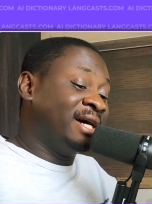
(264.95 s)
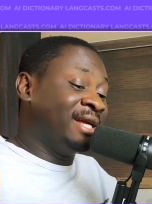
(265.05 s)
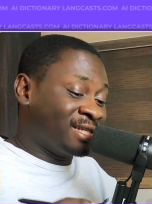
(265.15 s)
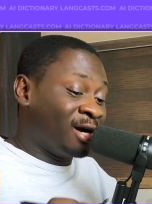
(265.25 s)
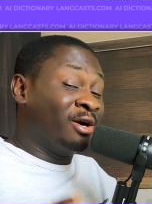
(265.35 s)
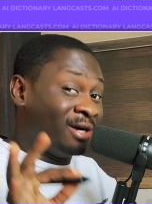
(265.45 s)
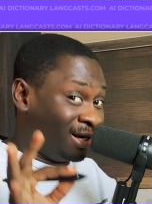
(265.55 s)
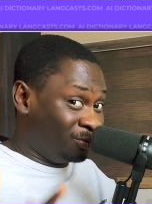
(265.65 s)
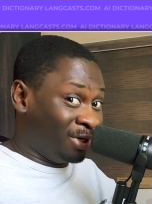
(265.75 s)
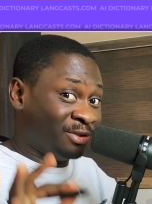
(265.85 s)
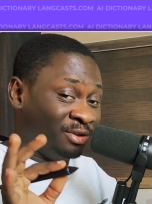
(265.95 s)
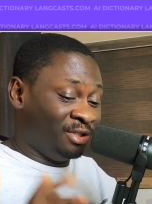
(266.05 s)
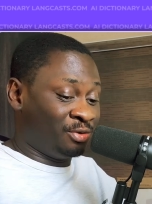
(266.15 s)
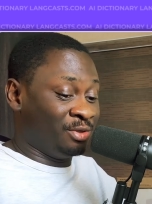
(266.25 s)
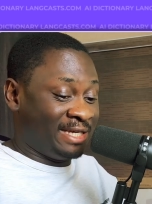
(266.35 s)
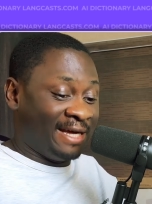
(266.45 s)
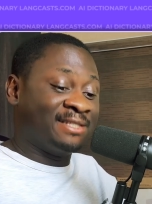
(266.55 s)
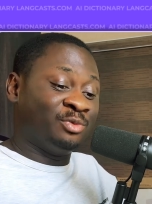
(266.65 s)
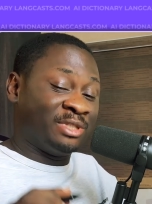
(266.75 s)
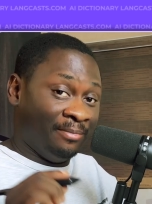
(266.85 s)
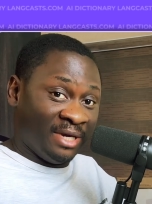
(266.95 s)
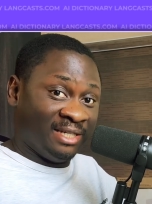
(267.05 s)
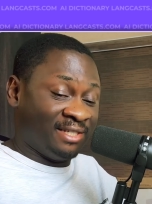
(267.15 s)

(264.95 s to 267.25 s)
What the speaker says: that's how granular you need to get with embeddings.